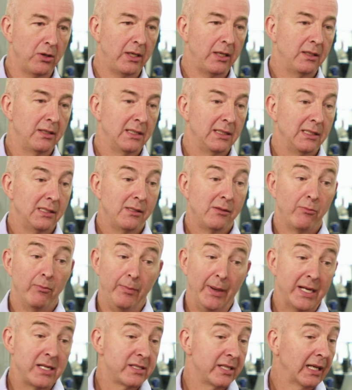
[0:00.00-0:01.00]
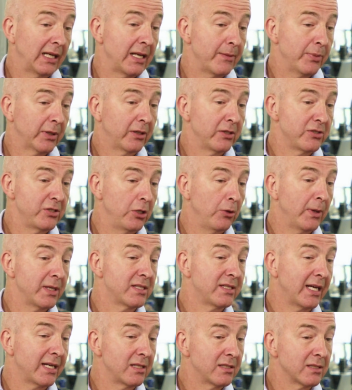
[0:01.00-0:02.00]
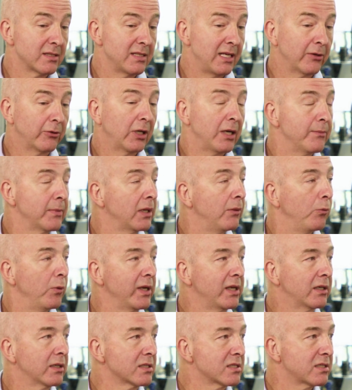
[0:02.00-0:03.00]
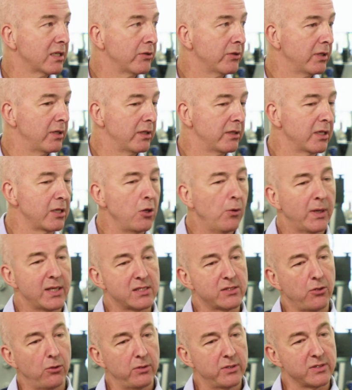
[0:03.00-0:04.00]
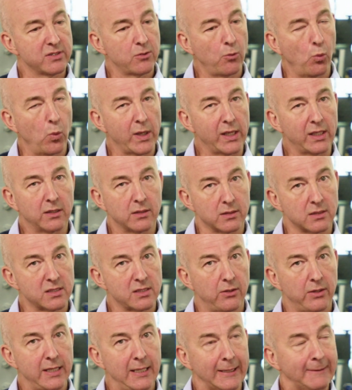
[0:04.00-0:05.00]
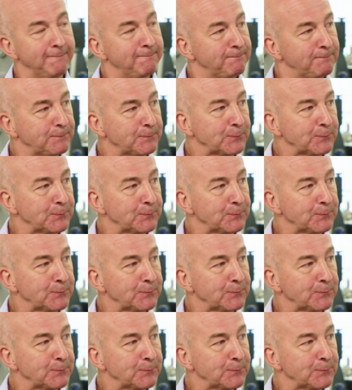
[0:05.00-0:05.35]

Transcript: dollar, basically because US data is now coming in weaker, so the US dollar's weakened slightly.